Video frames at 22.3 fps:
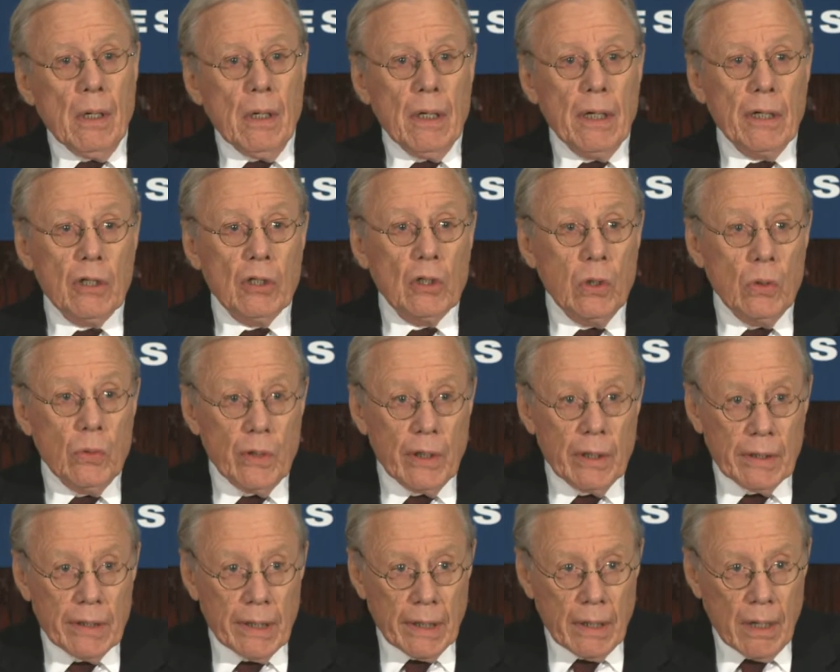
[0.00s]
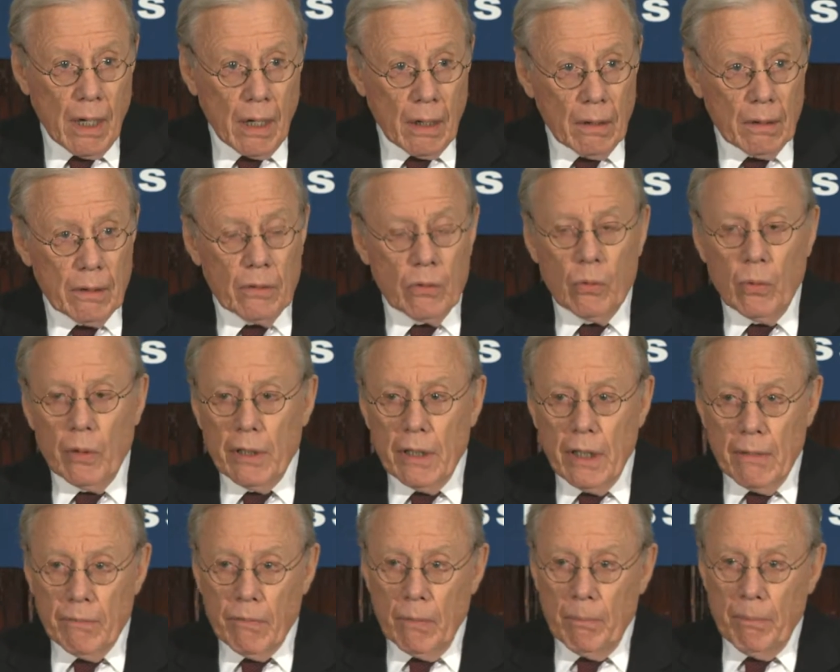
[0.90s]
including Dick Hottelet, who had
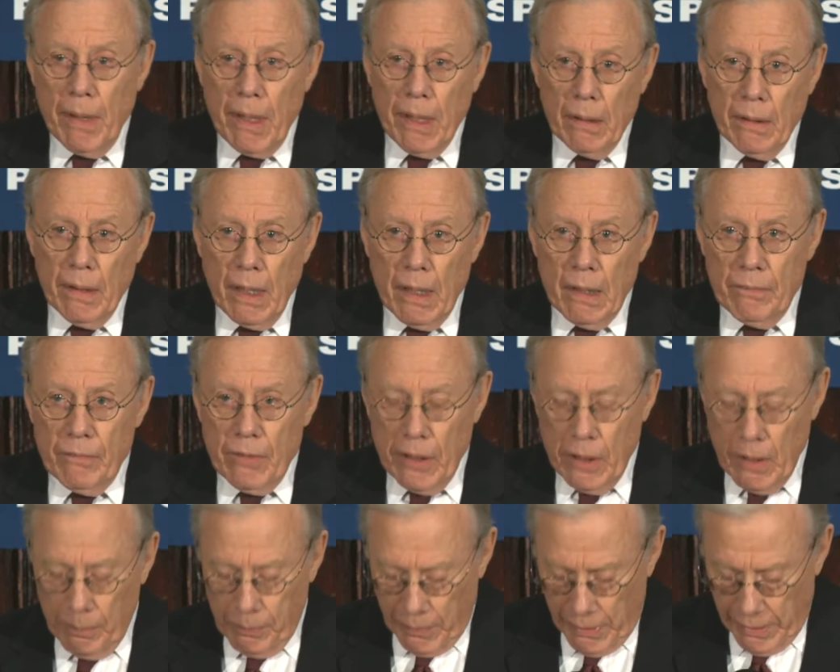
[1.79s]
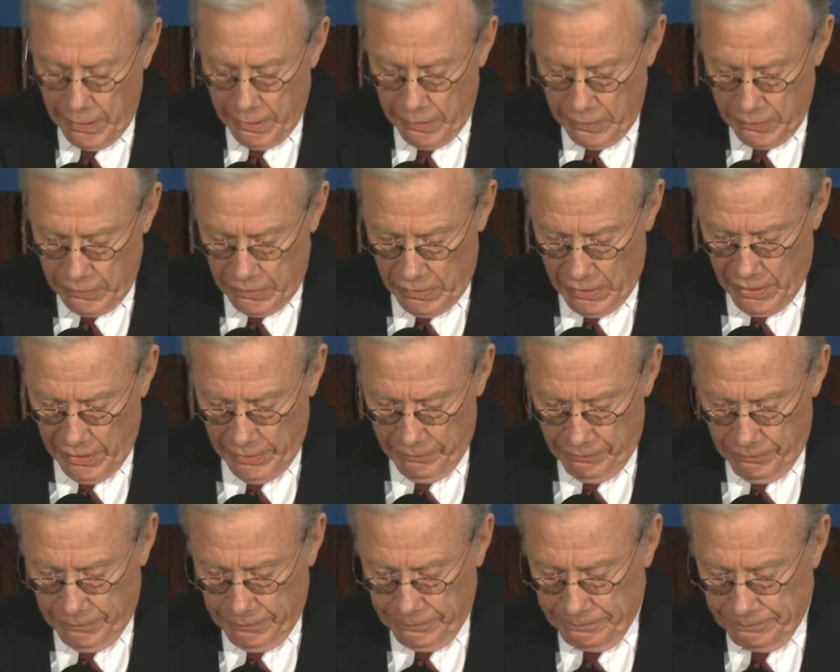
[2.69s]
never bailed out of an airplane in his
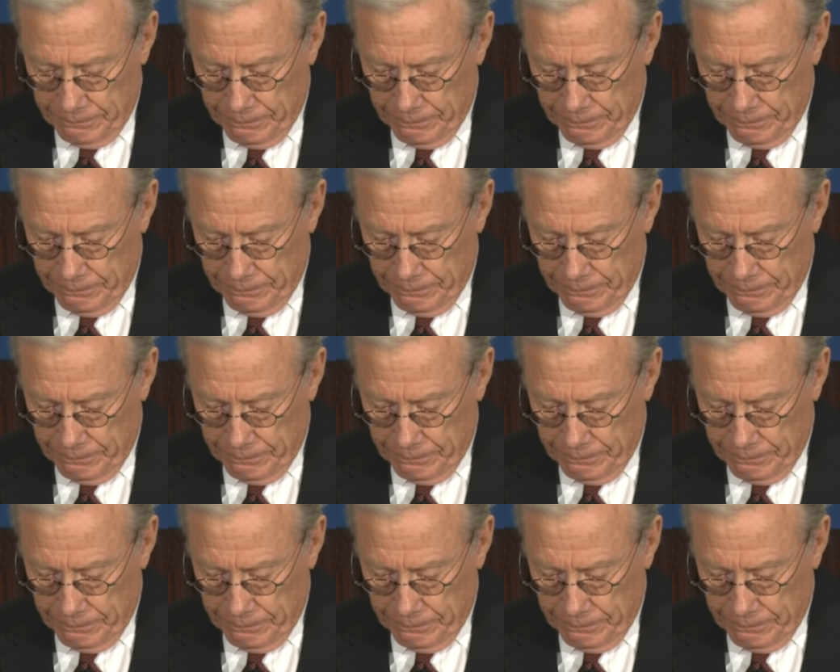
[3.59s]
life.